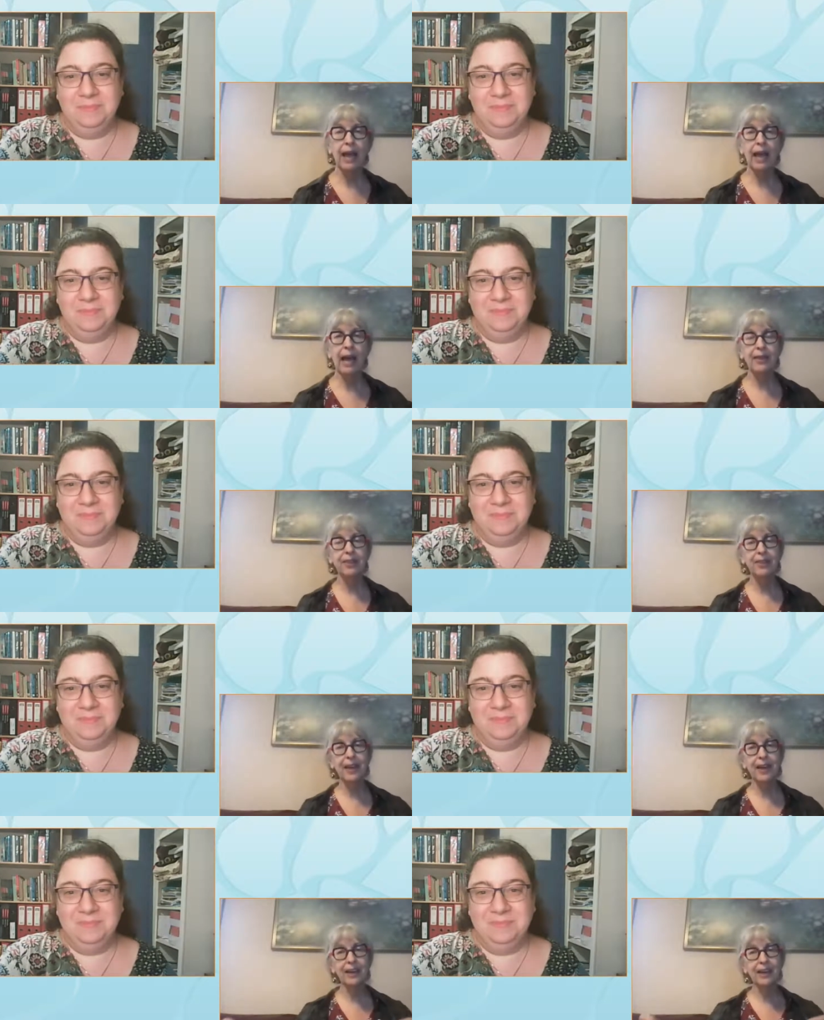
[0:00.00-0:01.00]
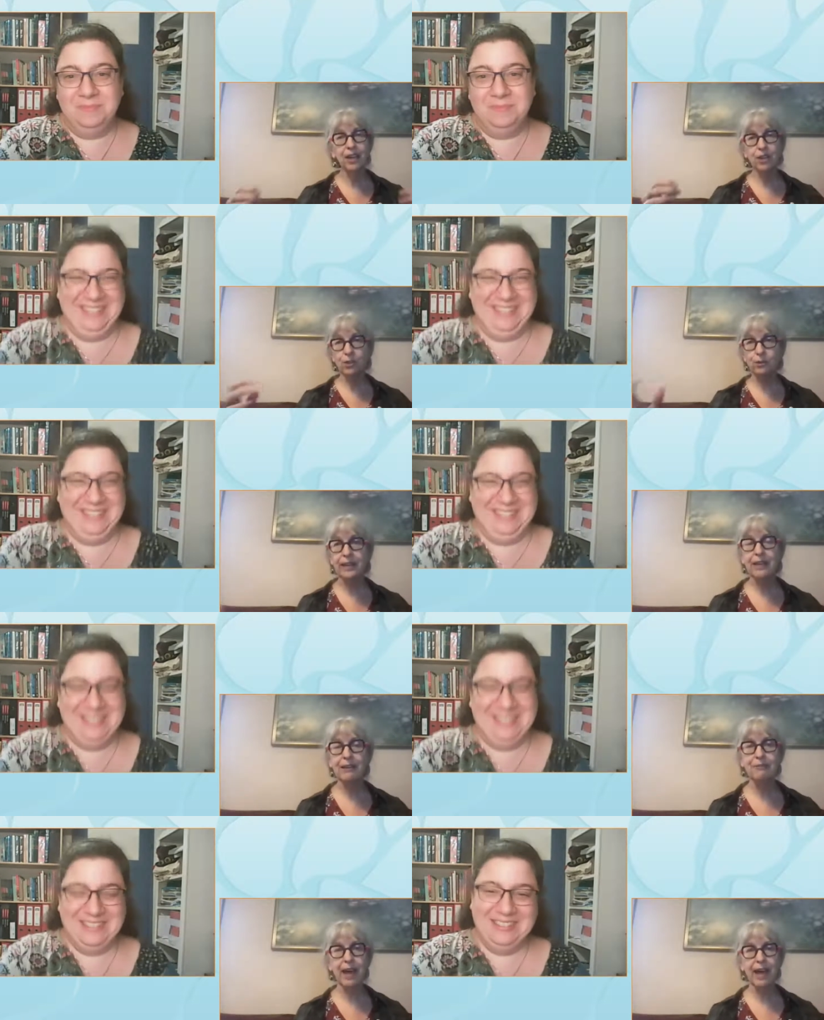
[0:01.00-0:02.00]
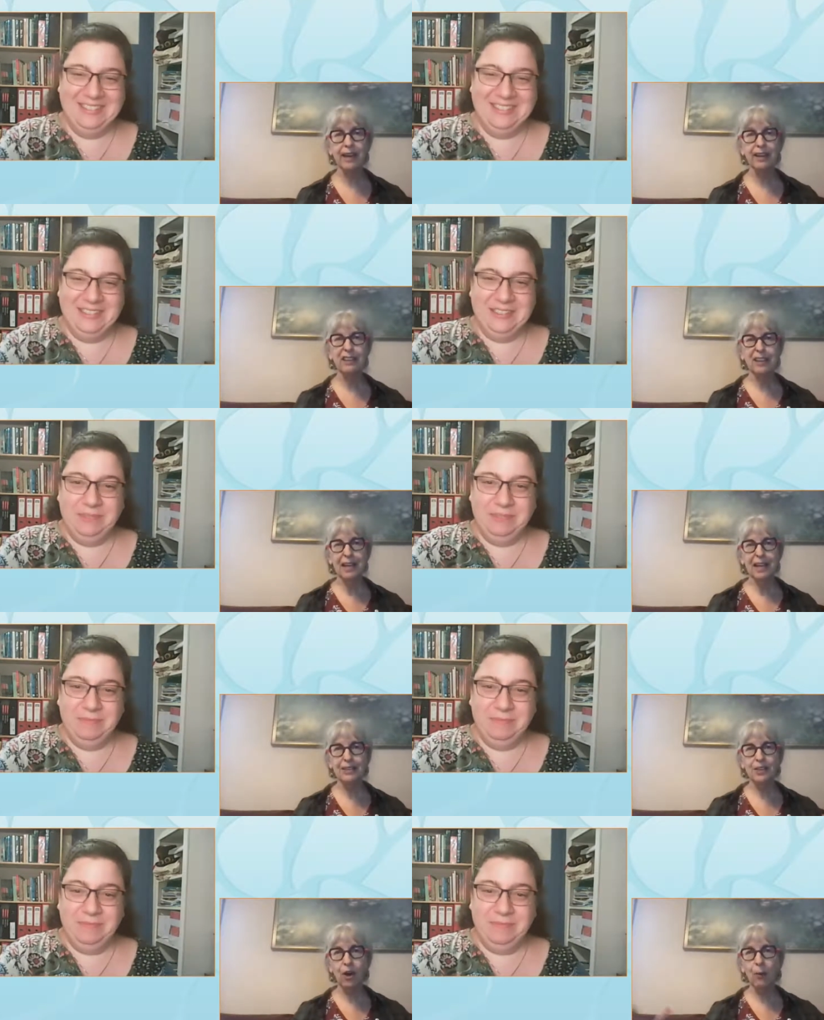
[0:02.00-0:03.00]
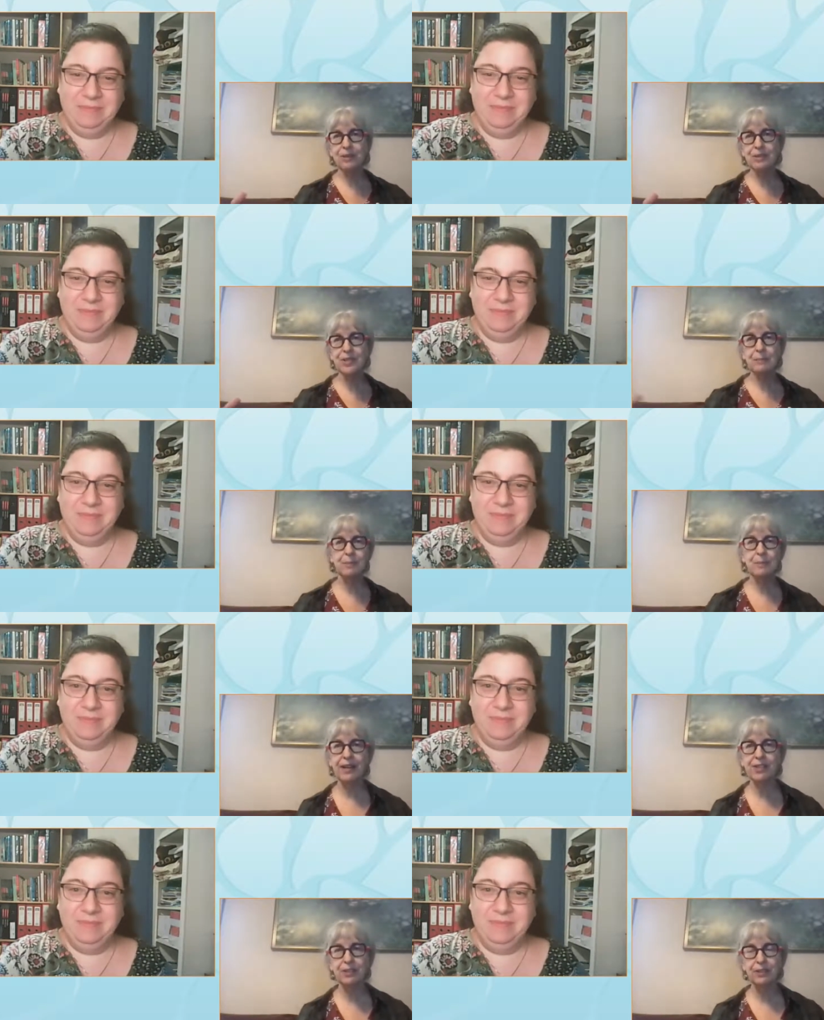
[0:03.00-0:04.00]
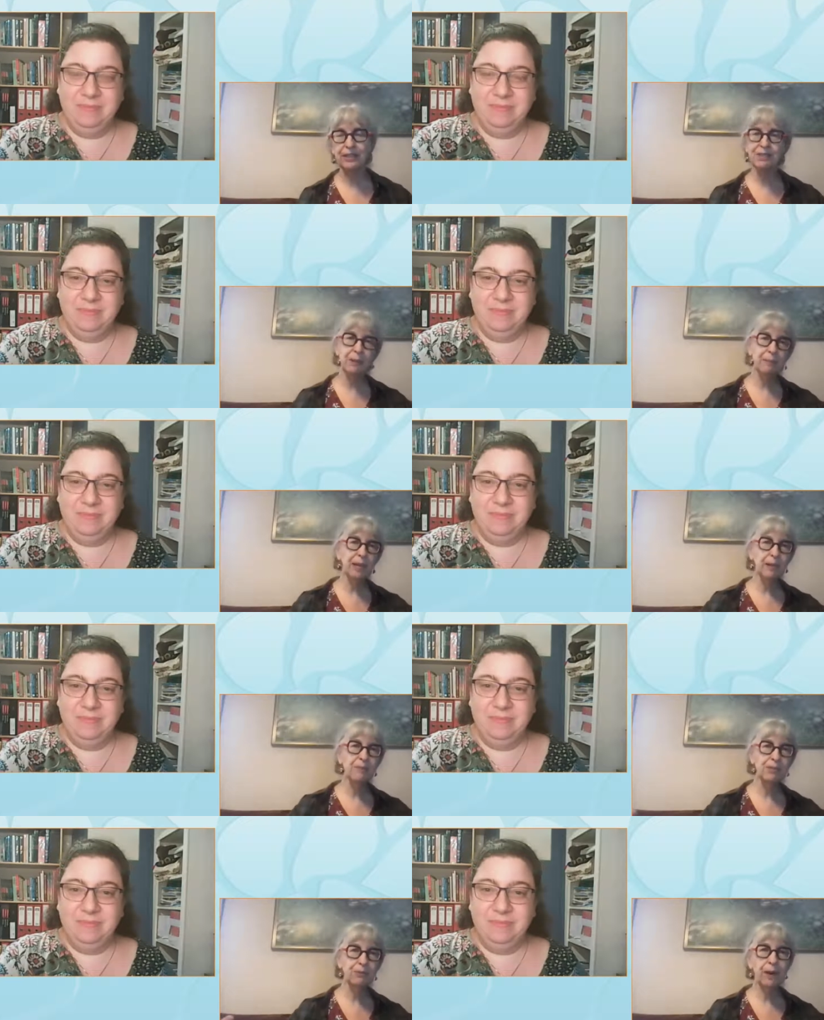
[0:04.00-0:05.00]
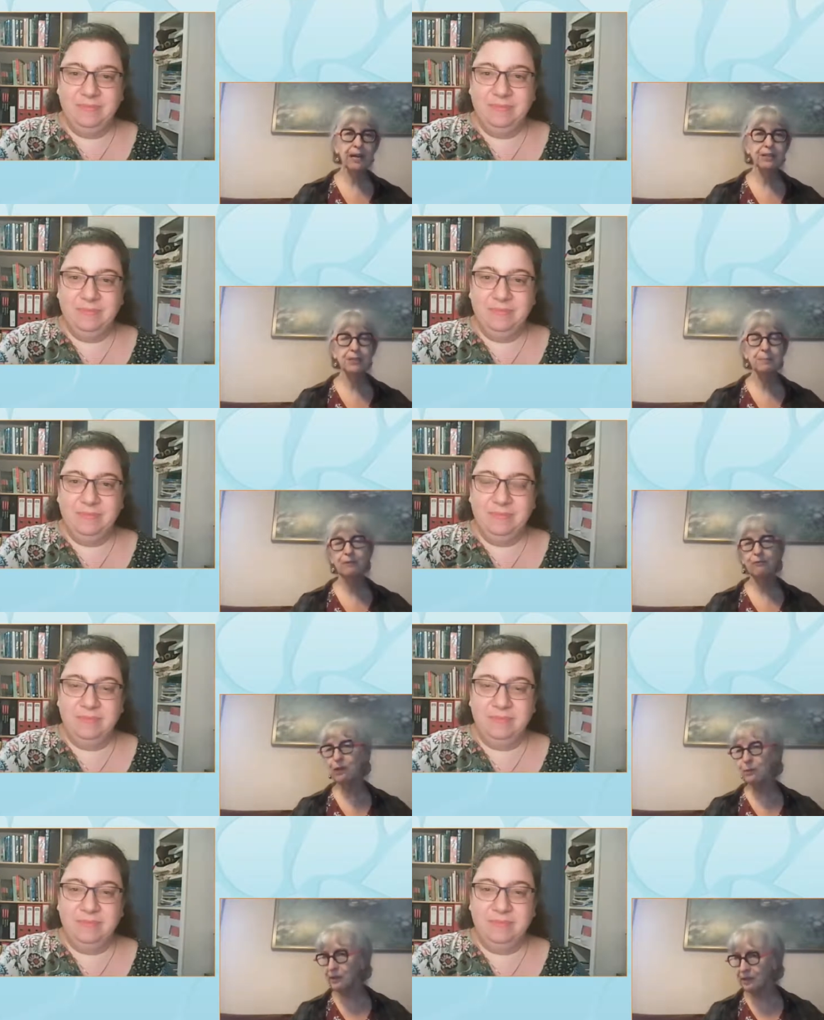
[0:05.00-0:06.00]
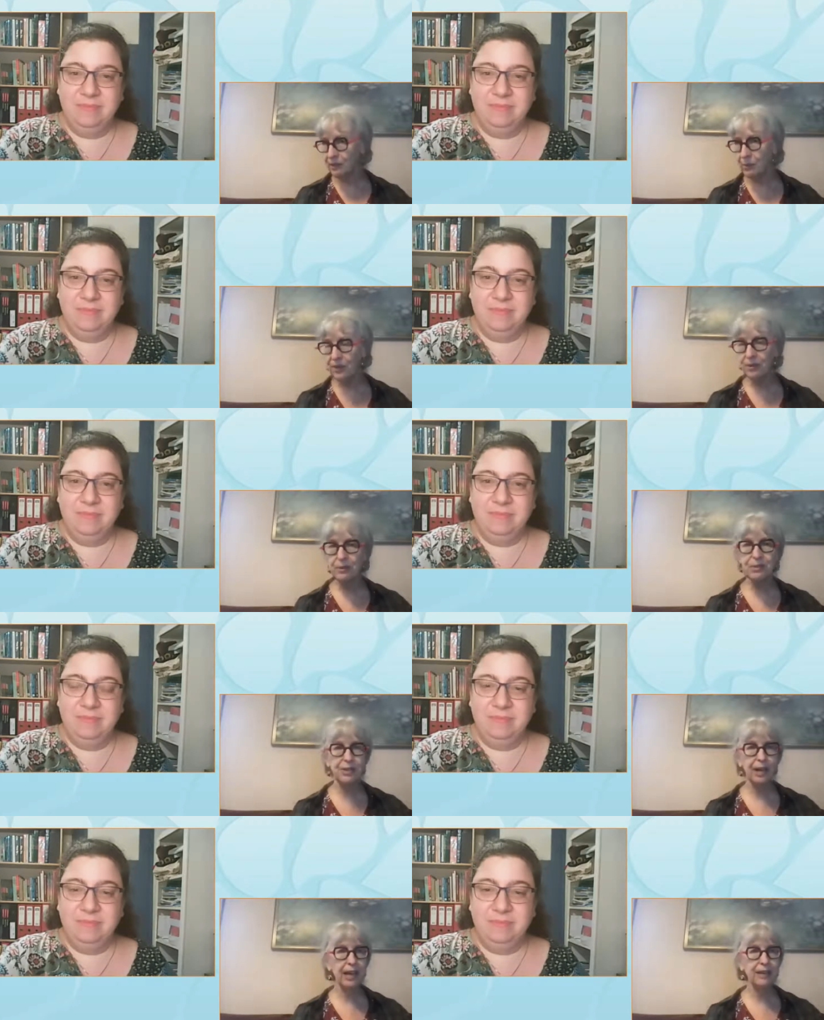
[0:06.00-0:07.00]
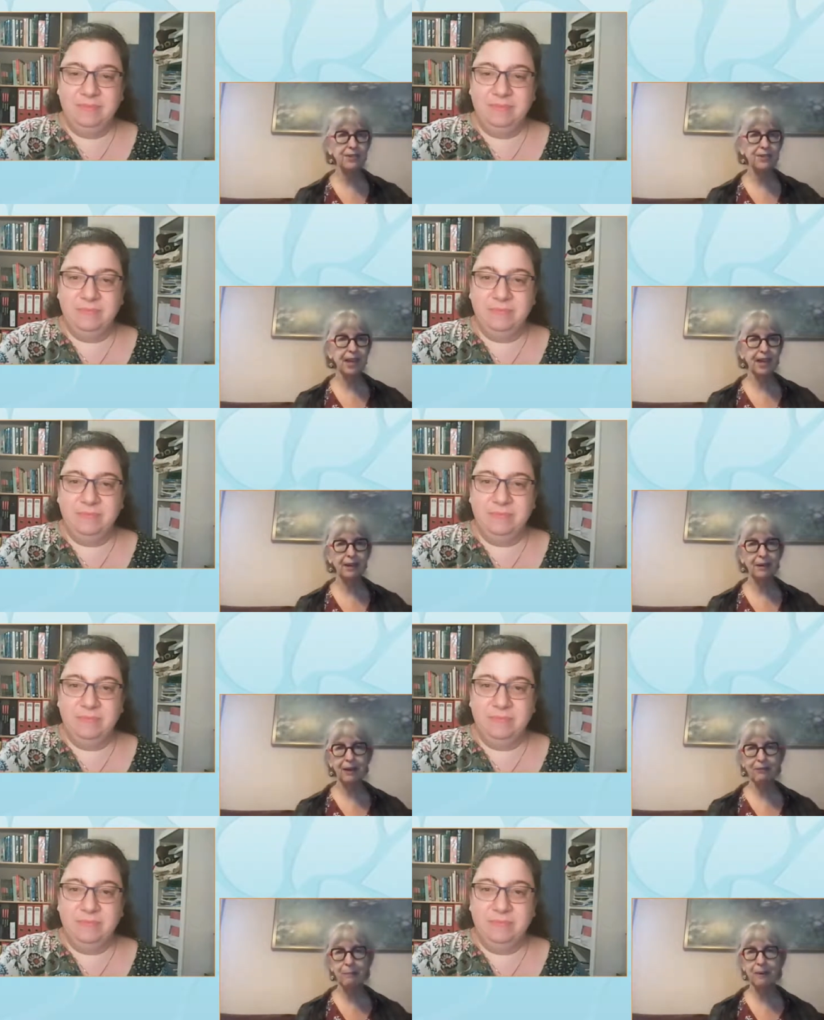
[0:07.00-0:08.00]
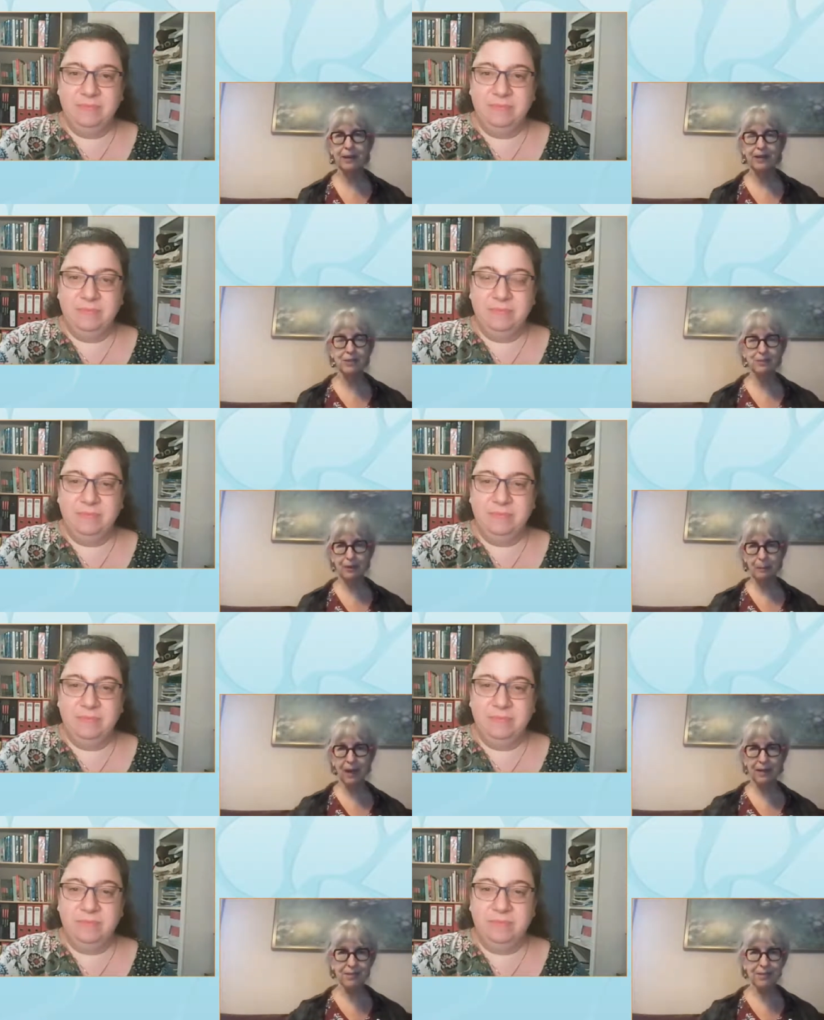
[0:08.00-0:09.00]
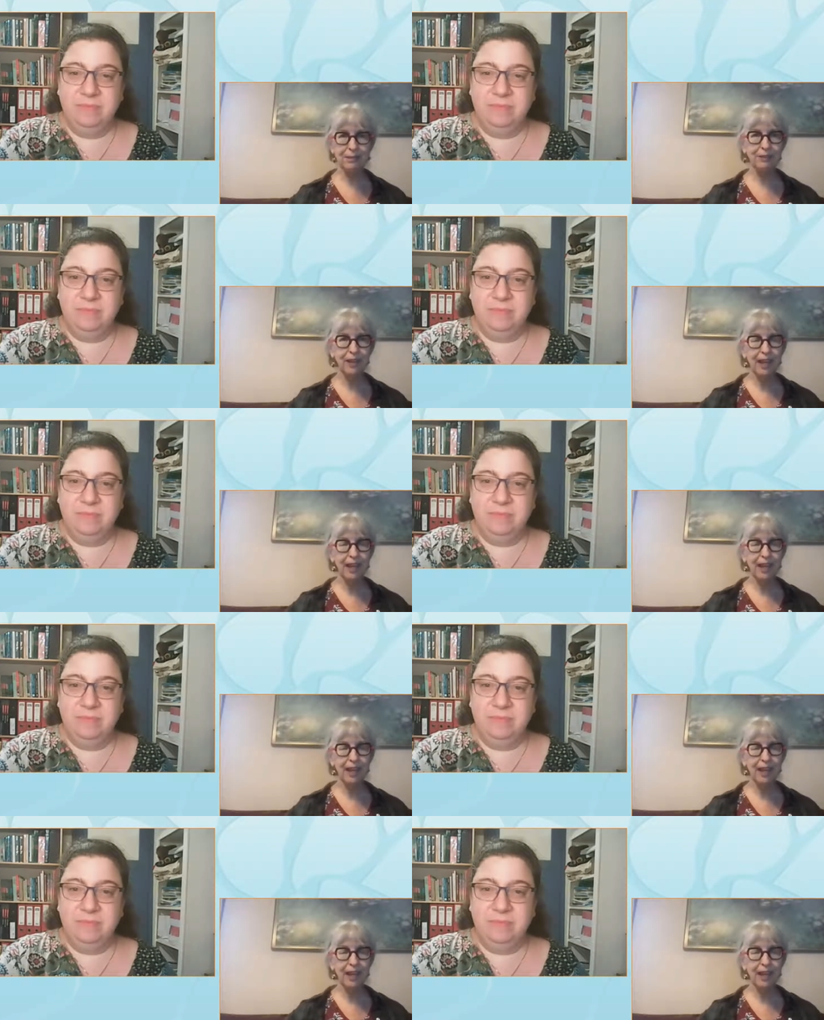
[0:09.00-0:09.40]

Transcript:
Speaker 1: and then you leave and it always seems magical and sometimes it rains but frequently the weather is nice and everybody is very positive